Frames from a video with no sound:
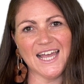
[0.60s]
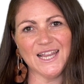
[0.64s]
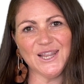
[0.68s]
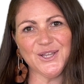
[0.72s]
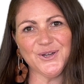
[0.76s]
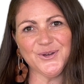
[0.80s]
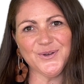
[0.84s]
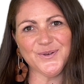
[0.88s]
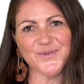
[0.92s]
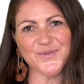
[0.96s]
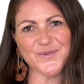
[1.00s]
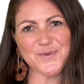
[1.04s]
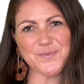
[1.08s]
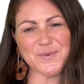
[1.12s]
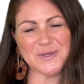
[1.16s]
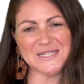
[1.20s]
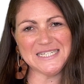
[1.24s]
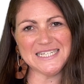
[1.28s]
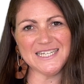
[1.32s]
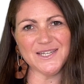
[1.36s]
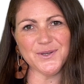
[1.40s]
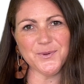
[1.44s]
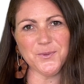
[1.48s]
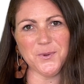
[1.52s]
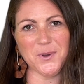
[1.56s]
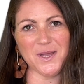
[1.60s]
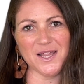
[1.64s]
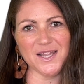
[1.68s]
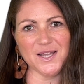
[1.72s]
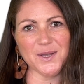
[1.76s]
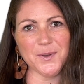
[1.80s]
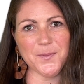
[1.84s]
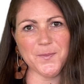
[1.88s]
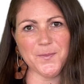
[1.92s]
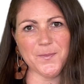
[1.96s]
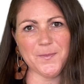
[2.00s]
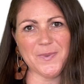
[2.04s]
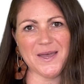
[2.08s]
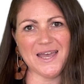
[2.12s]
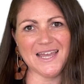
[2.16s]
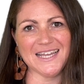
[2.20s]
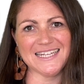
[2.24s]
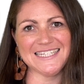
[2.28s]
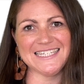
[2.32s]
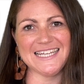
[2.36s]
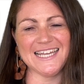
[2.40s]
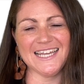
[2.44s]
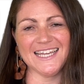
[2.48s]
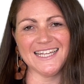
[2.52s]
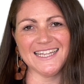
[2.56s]
Hello everybody, welcome back
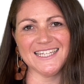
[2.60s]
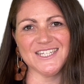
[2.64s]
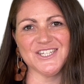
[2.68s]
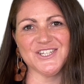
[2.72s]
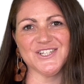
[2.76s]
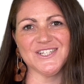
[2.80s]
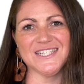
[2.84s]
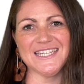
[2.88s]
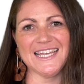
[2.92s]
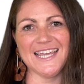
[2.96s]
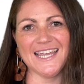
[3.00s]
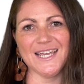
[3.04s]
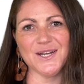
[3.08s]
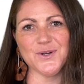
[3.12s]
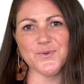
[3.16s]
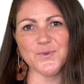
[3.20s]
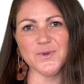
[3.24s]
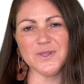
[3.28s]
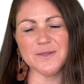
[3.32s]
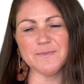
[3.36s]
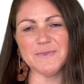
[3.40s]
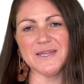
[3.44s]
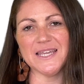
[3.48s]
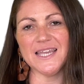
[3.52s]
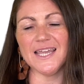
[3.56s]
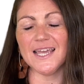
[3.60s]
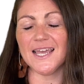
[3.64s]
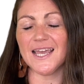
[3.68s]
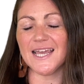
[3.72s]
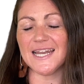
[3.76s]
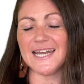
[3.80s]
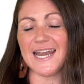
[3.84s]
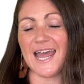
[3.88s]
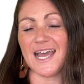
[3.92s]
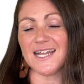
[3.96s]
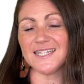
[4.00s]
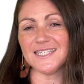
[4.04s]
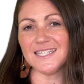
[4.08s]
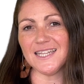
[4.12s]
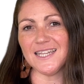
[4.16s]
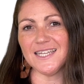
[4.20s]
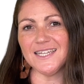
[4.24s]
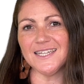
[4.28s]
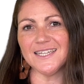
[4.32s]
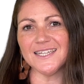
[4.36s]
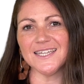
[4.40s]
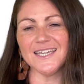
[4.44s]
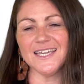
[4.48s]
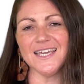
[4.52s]
to English in 10 with me, Natalie.